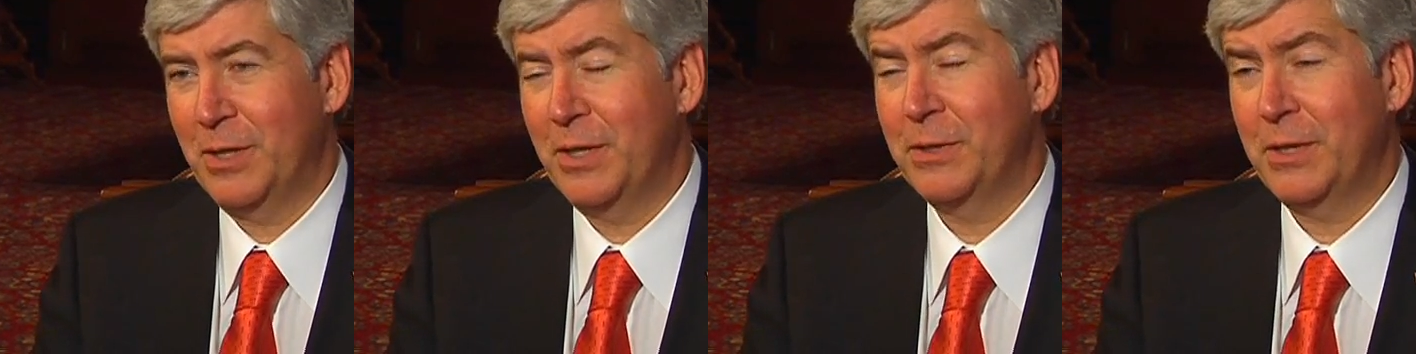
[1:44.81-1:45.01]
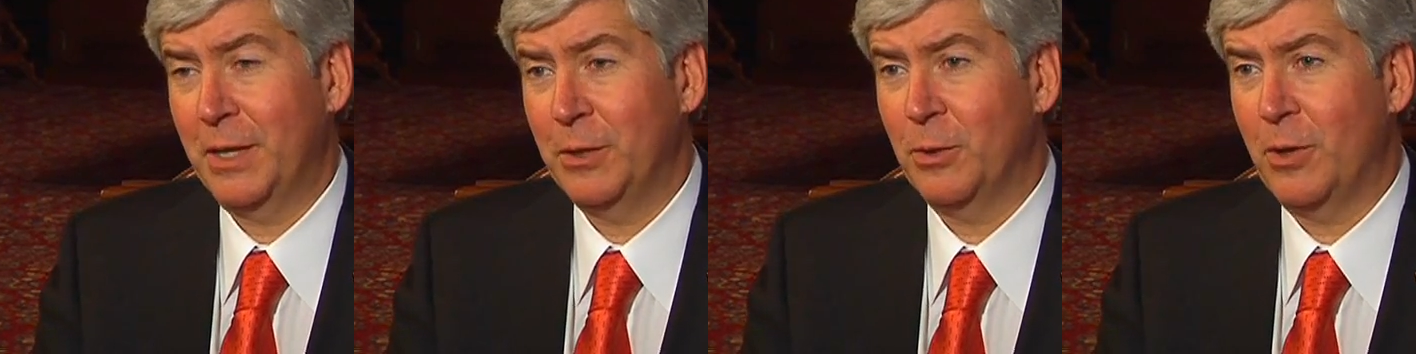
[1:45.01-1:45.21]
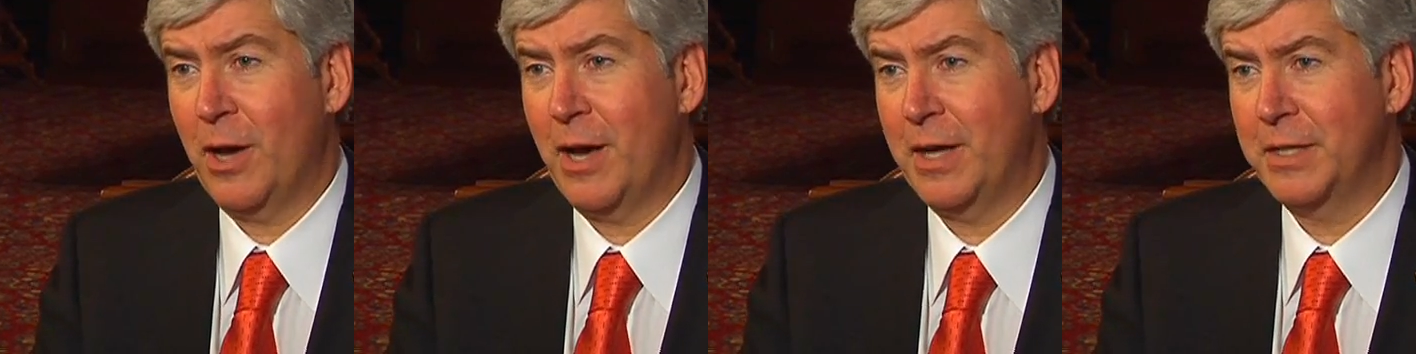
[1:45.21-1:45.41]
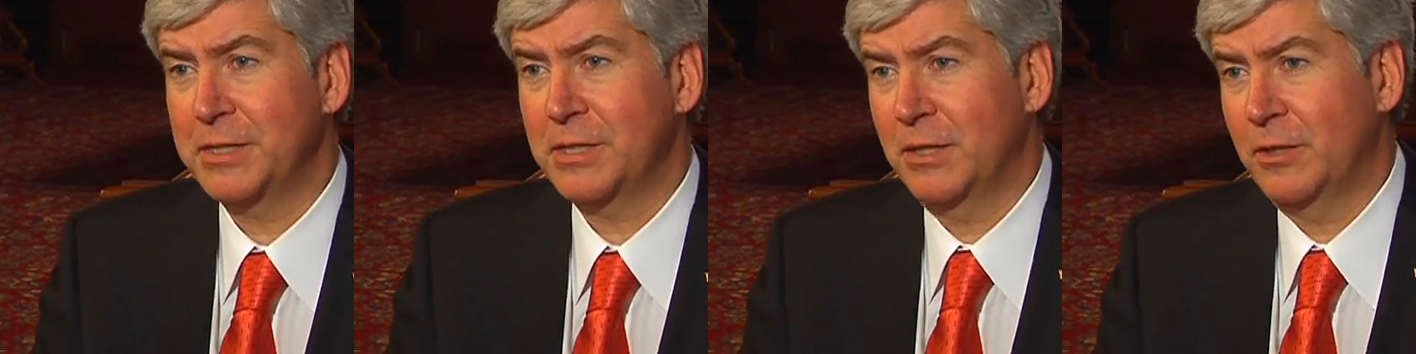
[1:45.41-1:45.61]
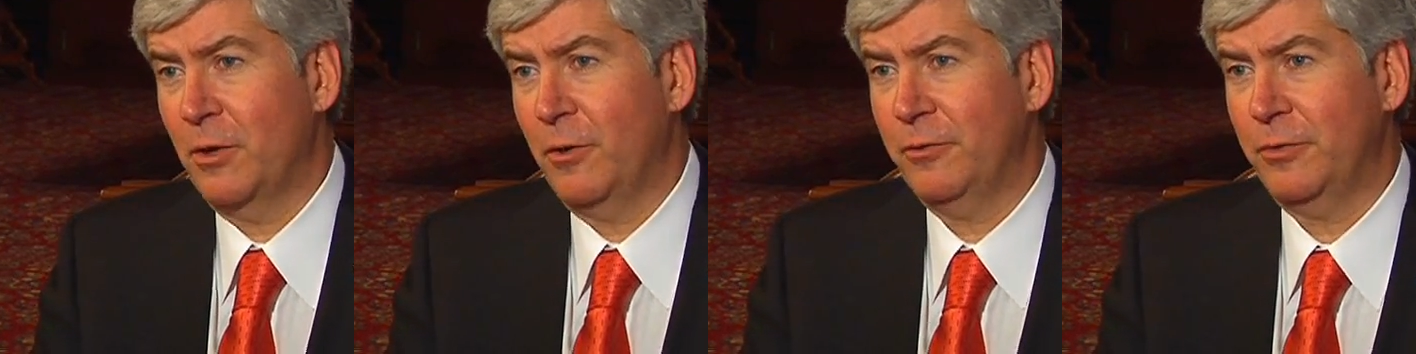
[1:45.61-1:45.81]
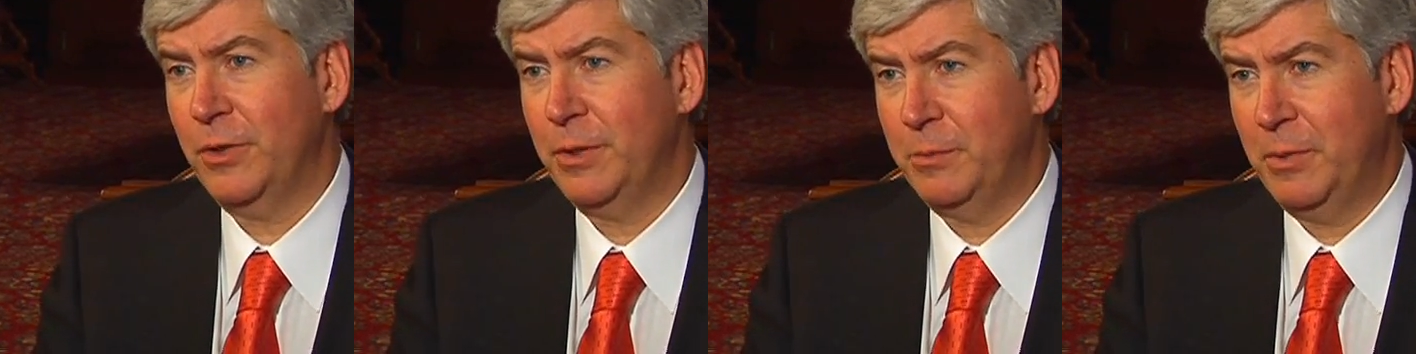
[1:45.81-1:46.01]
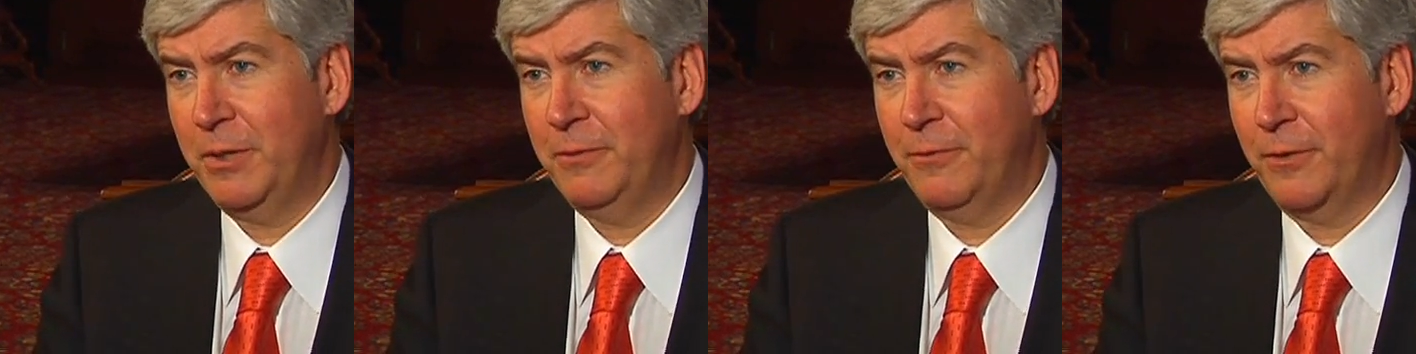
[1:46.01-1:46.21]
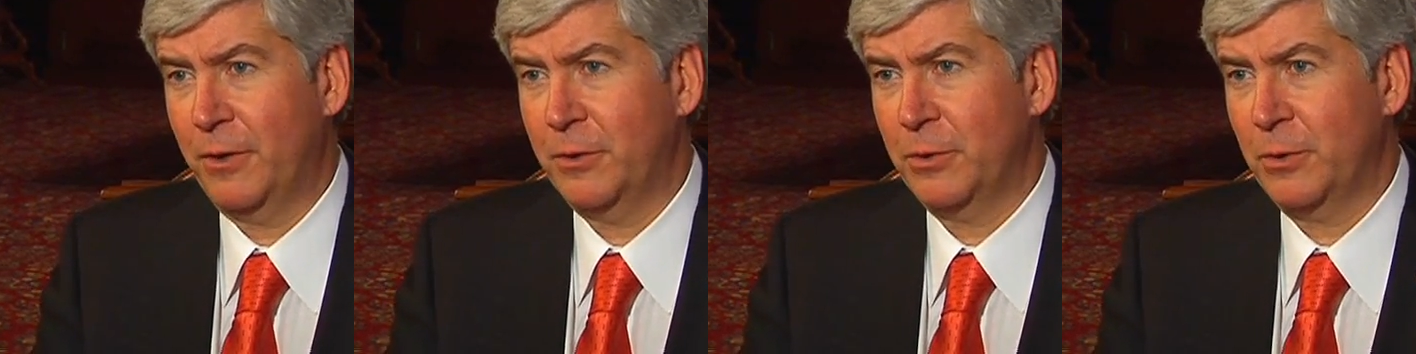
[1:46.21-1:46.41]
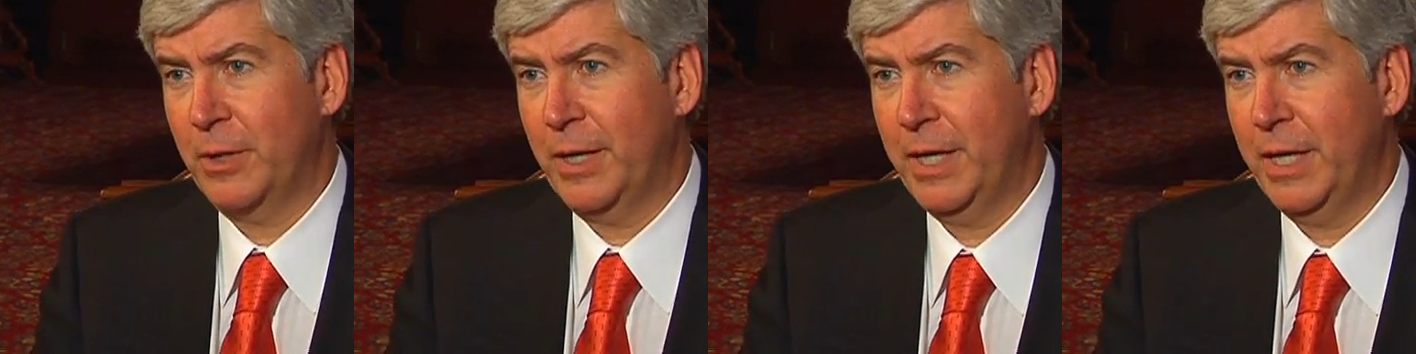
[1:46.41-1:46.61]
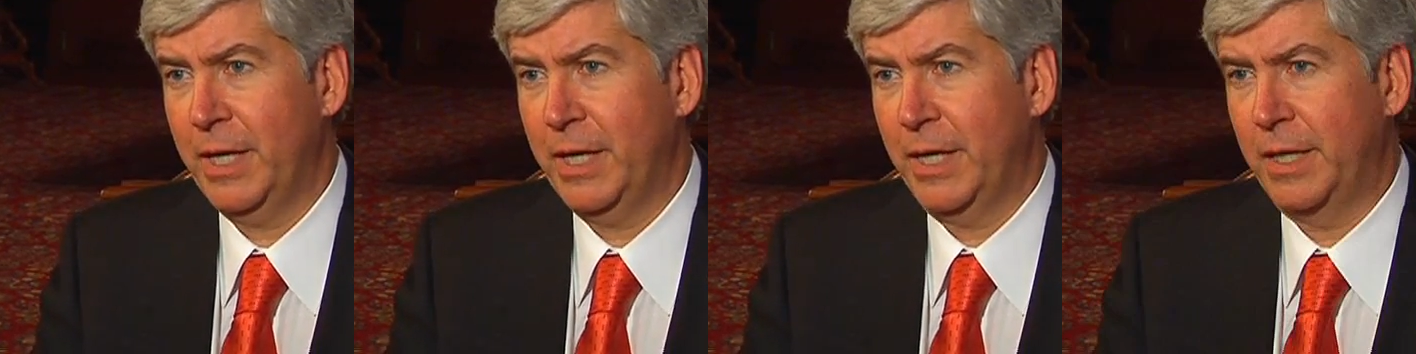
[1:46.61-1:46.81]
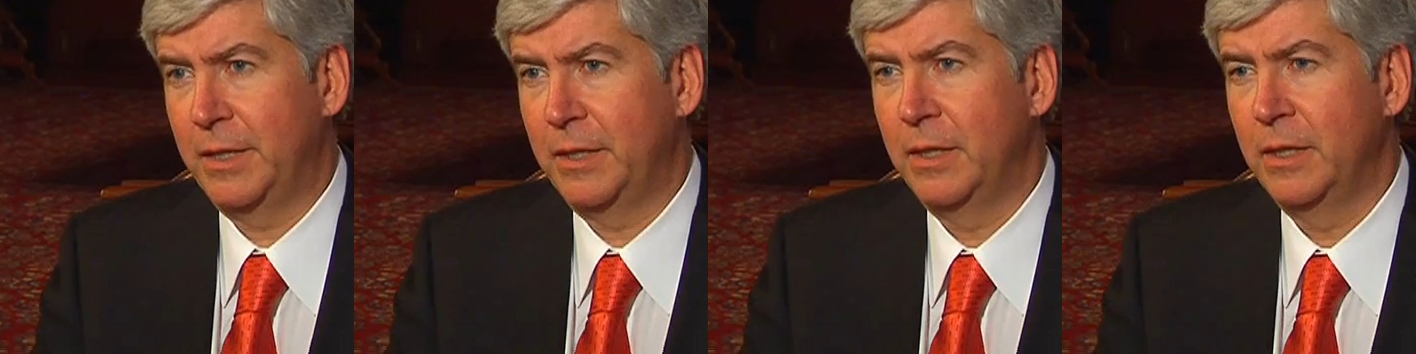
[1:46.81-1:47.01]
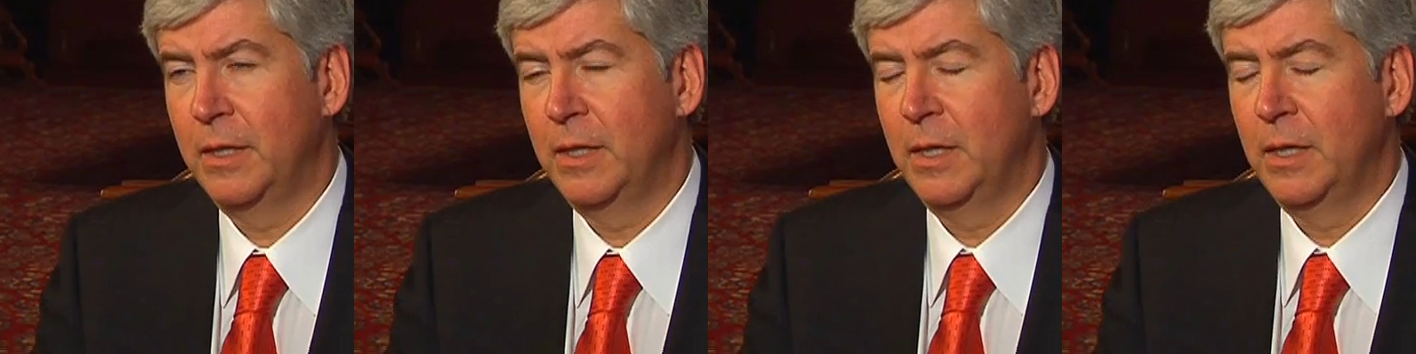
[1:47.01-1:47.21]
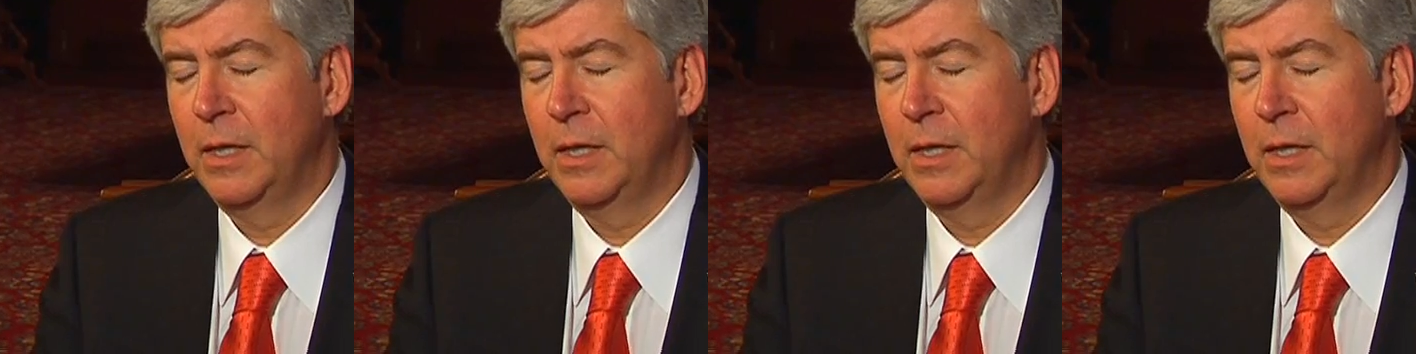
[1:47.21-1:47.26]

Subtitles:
that they lost, and hopefully be farther ahead.